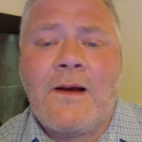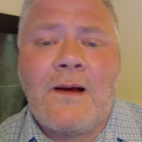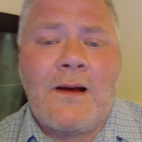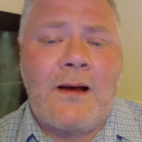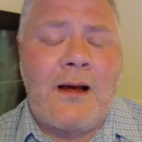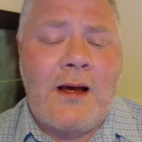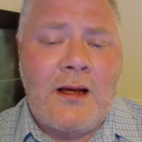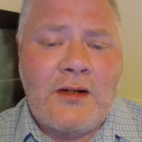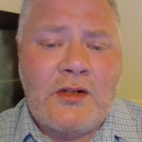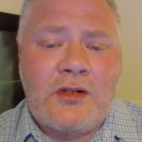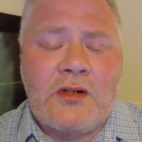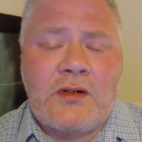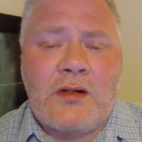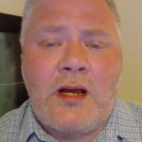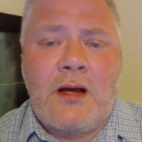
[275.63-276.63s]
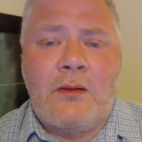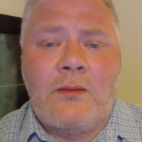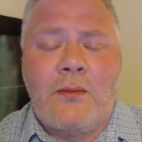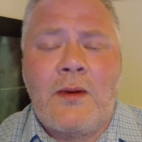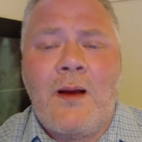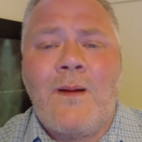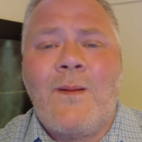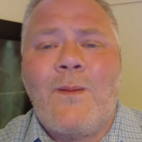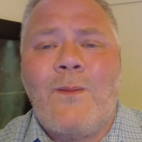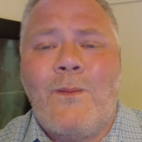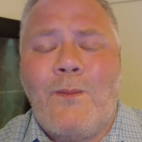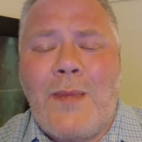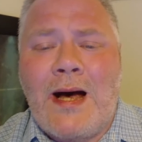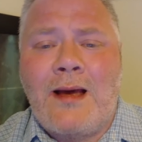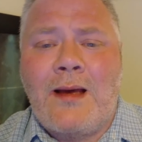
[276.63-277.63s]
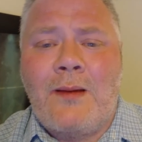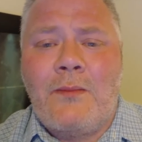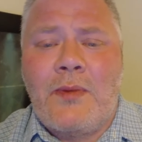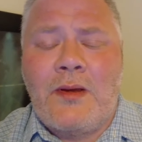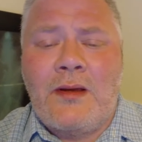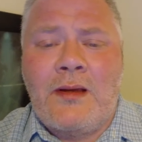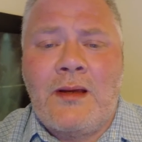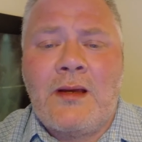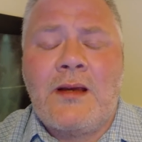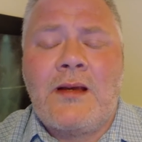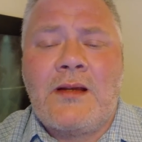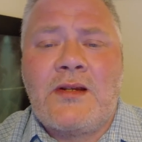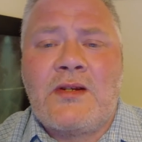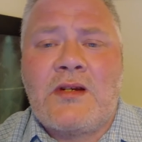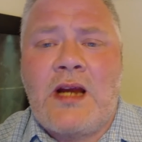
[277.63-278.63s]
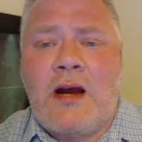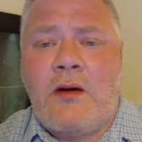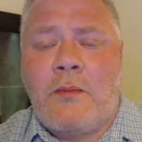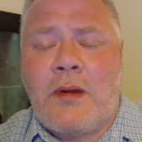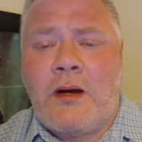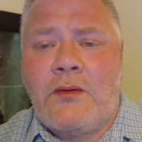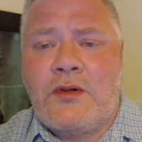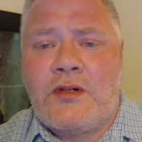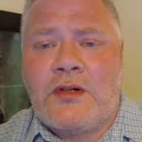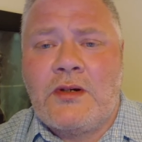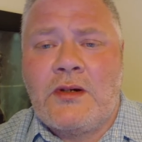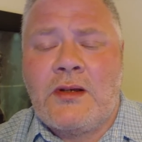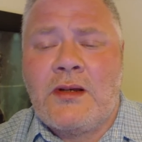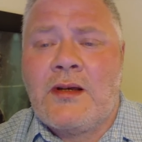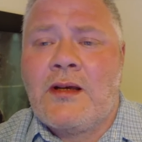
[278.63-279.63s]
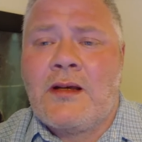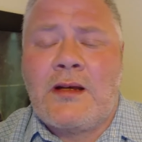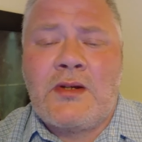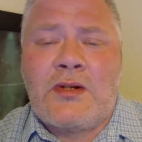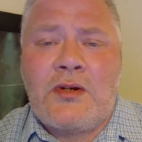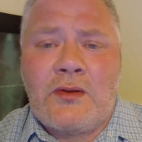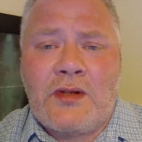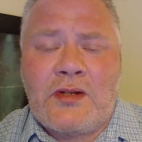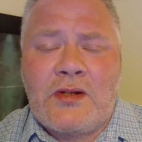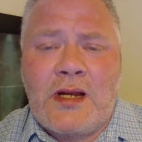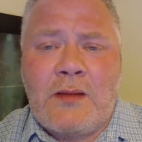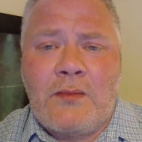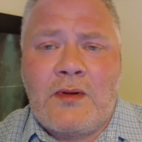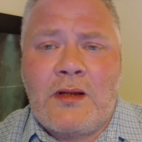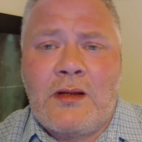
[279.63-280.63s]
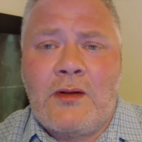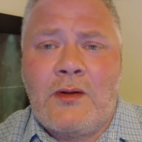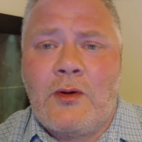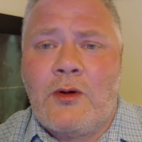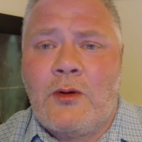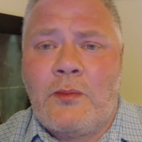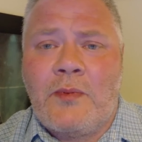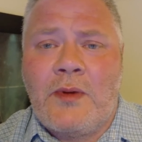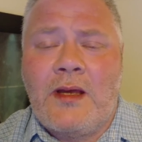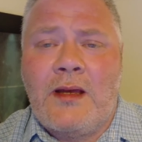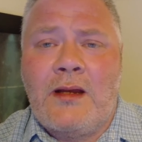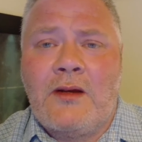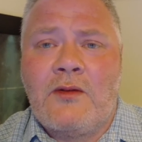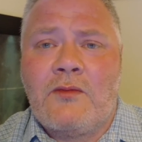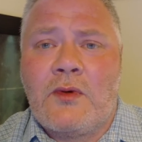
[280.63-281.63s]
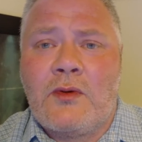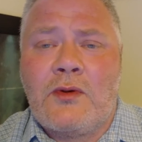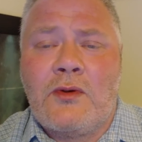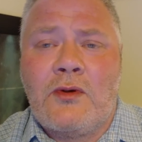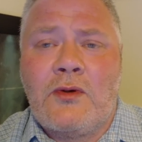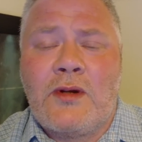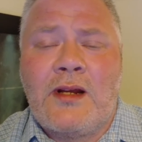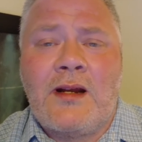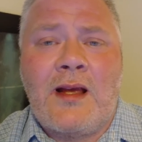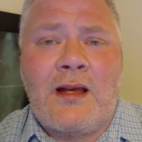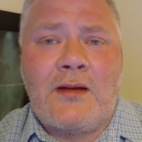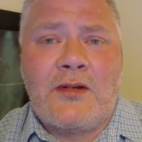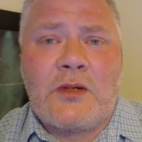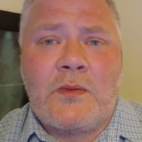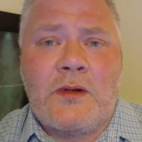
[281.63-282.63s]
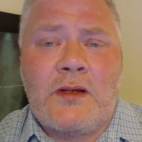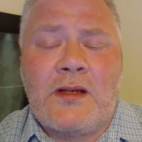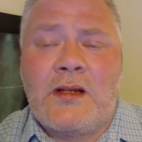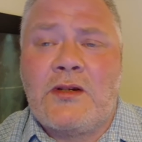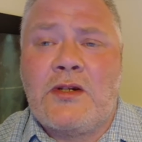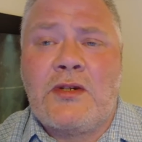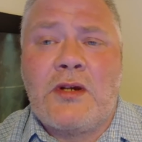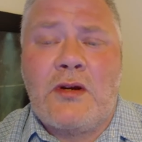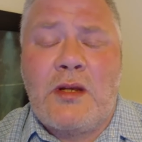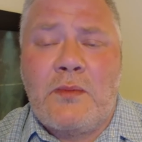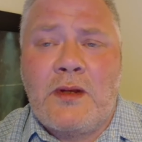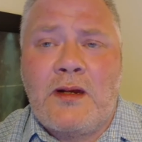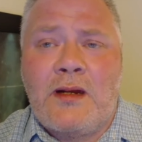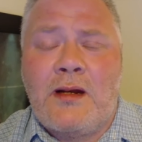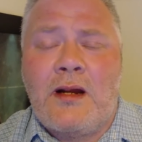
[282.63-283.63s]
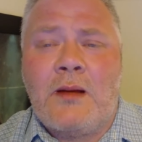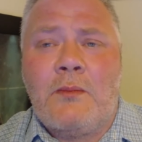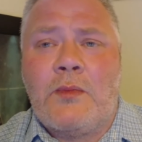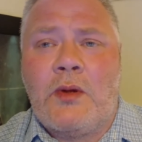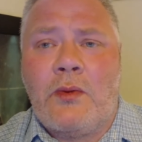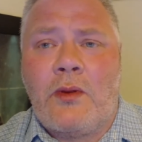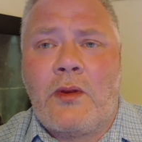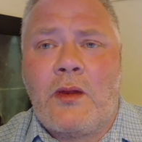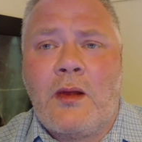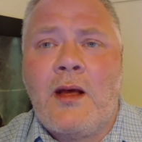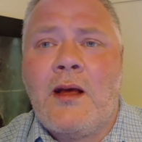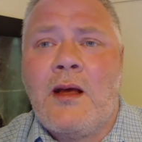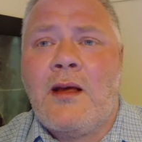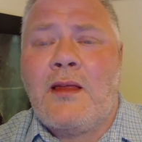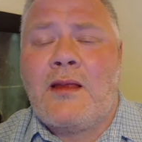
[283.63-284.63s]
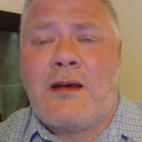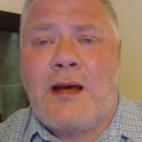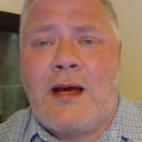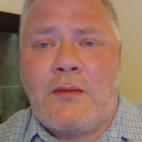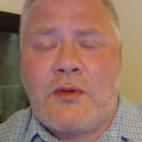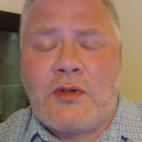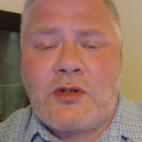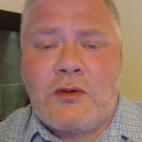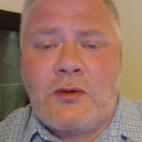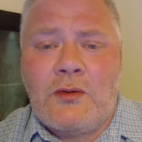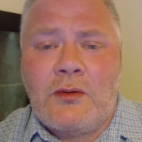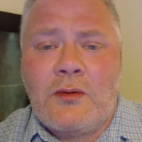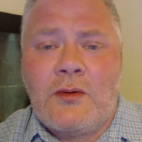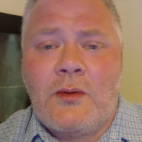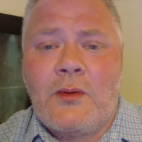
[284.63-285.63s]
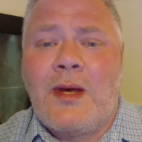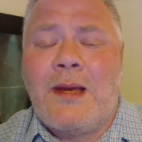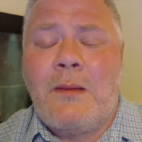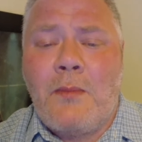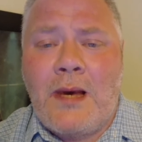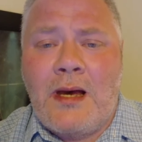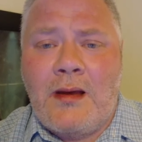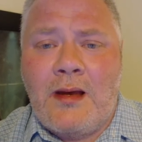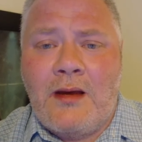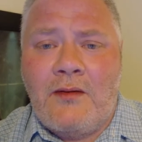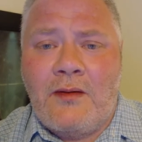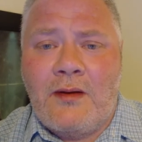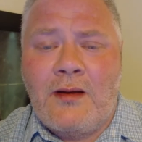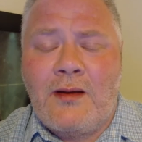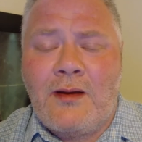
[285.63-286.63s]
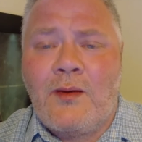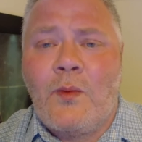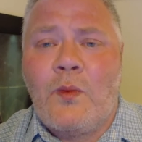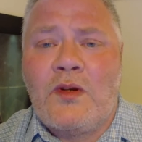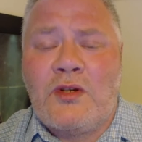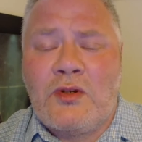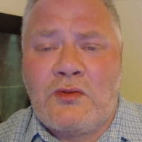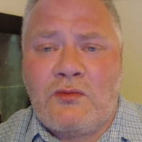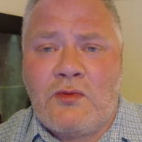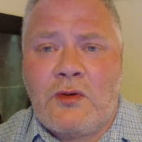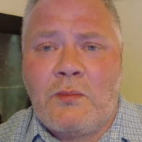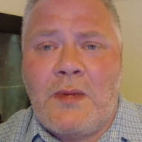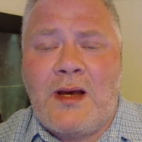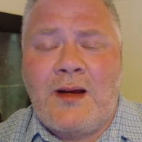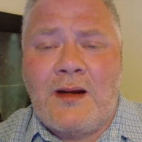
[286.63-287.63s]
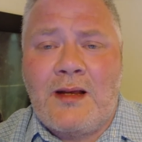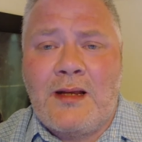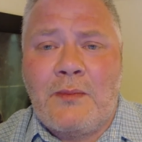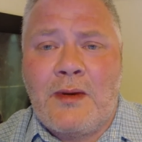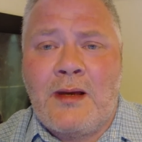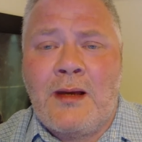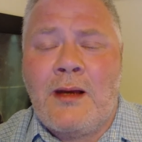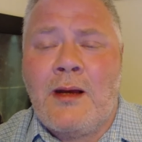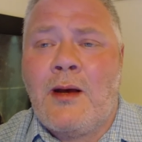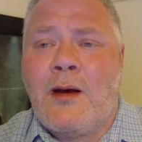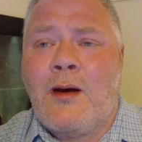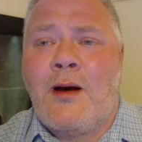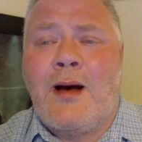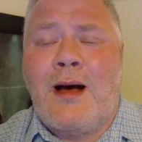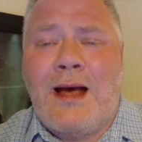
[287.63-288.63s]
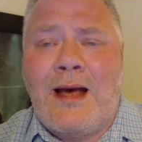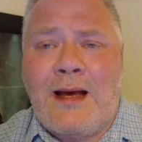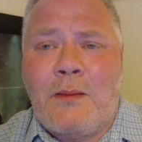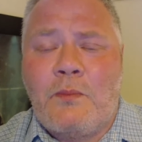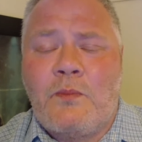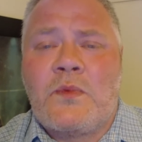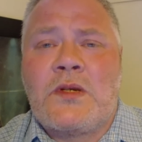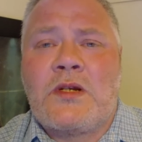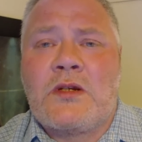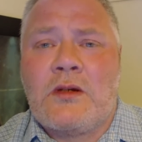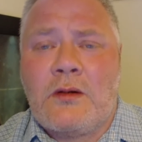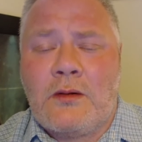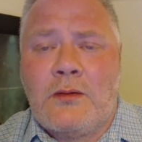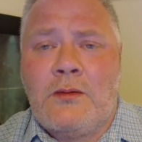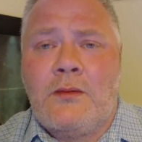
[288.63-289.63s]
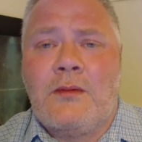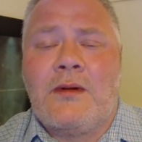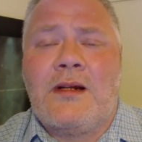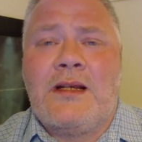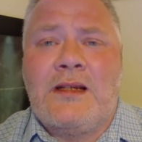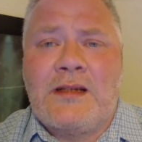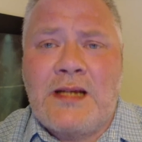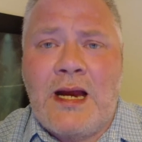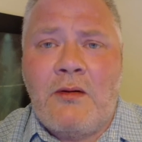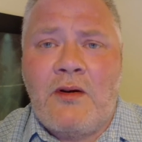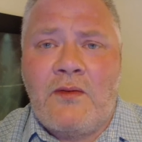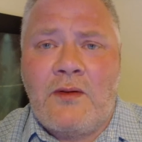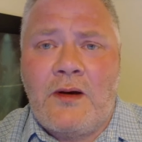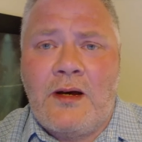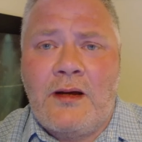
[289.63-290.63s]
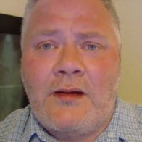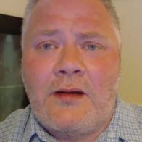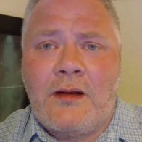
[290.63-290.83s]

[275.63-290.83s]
I should know. My MP, Sarah Pochin, has done the same thing up in Runcorn and Helsby, and she's only been in a month. The council in my area, which is run by Labour, are absolutely terrified